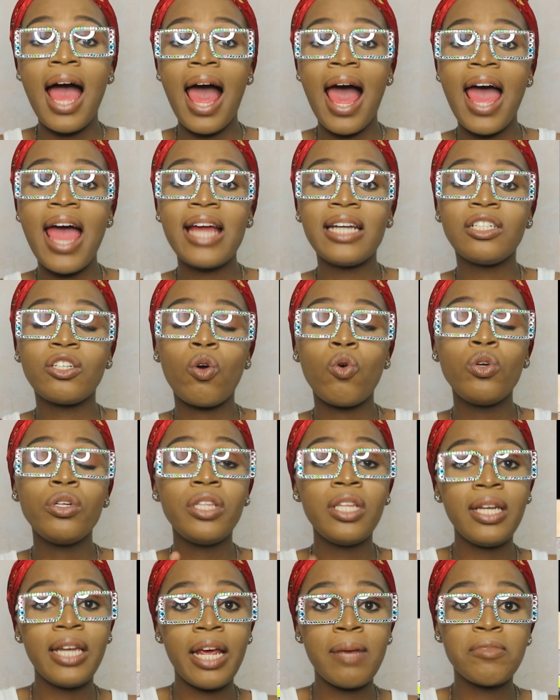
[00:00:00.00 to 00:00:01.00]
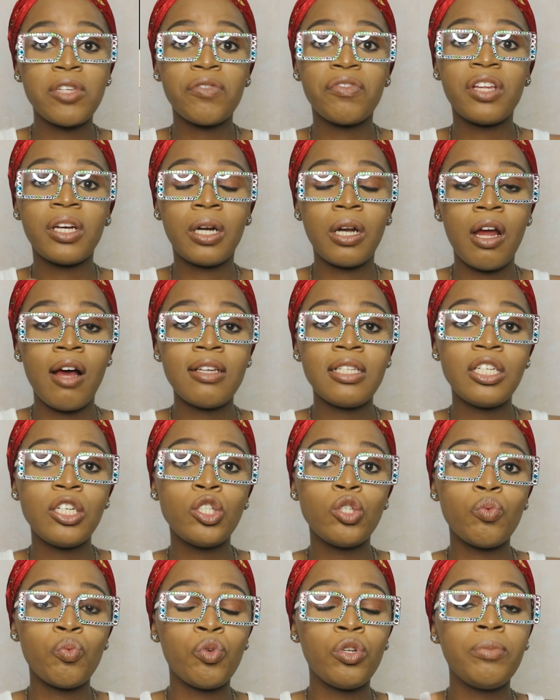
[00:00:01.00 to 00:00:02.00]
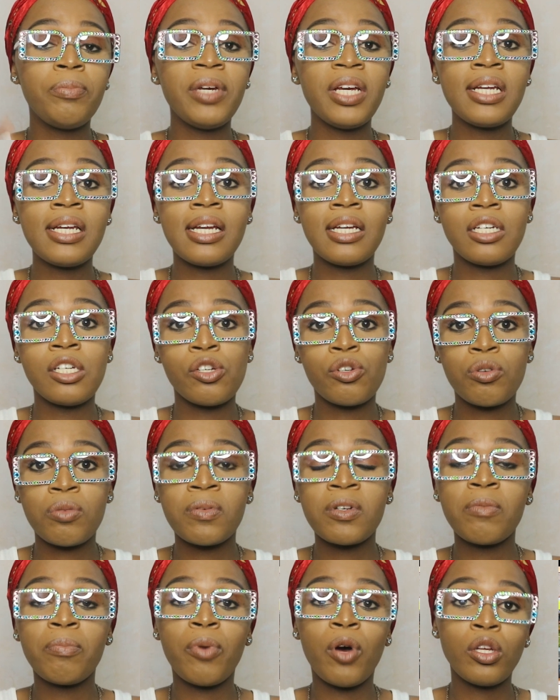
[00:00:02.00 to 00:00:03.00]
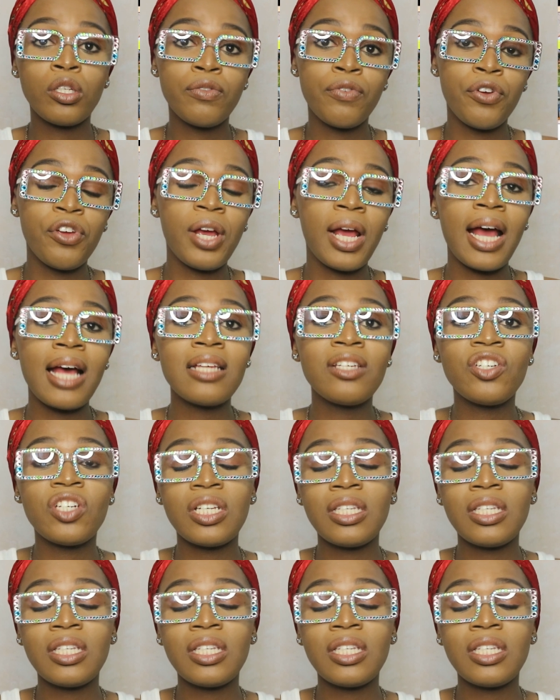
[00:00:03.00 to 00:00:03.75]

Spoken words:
and all the names of the glasses will be in the description box for you guys,